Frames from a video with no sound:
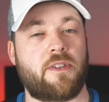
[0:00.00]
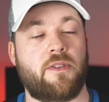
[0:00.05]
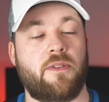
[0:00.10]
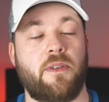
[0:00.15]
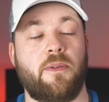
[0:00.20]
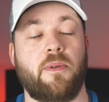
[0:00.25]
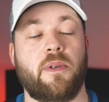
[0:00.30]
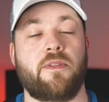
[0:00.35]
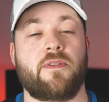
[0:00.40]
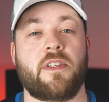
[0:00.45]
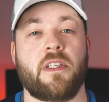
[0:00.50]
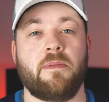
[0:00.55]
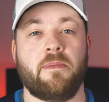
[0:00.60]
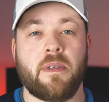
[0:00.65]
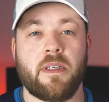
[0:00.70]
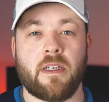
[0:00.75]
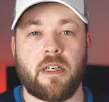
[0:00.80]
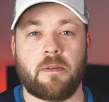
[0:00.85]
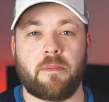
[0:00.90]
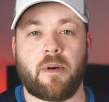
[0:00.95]
So you would have seen
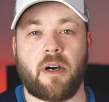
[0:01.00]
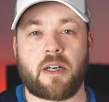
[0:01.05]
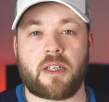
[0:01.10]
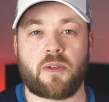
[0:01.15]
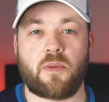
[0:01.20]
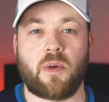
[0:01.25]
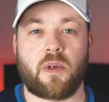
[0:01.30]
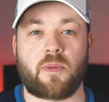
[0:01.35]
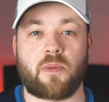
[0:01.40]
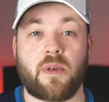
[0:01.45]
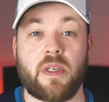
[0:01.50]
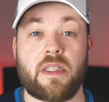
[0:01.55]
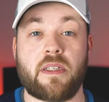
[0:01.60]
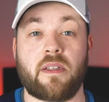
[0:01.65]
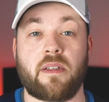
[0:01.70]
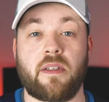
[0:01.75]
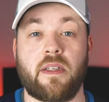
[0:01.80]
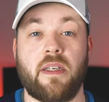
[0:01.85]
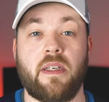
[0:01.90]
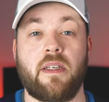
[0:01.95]
me unbox one
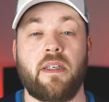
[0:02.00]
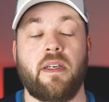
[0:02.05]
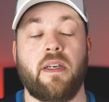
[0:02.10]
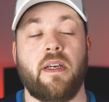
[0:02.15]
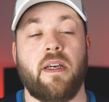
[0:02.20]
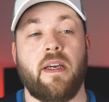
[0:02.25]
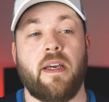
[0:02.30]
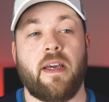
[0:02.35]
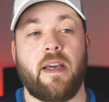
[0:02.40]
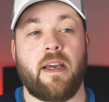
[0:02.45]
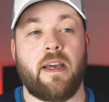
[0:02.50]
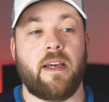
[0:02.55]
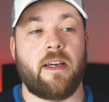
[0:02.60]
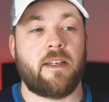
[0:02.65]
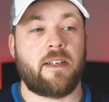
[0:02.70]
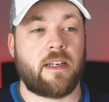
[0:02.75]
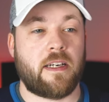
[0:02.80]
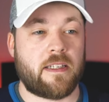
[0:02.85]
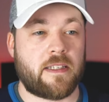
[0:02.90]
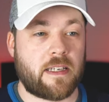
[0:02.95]
recently,
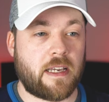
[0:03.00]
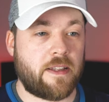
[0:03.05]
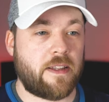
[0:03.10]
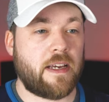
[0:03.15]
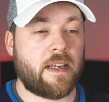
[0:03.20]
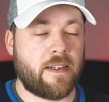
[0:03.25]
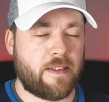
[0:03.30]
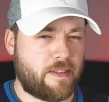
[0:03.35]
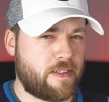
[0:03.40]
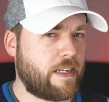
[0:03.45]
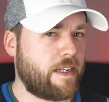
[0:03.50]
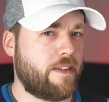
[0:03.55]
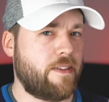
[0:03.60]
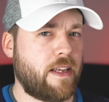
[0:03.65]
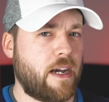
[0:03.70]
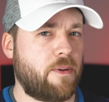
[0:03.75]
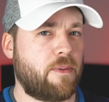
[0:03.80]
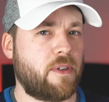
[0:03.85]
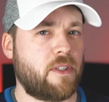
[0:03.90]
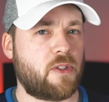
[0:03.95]
and I said that and said it in
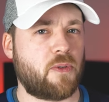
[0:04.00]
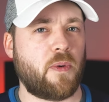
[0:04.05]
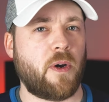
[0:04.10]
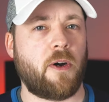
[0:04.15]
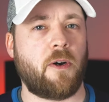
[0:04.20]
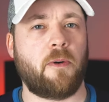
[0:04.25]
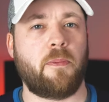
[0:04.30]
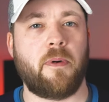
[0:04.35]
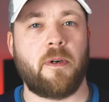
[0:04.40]
that one as well.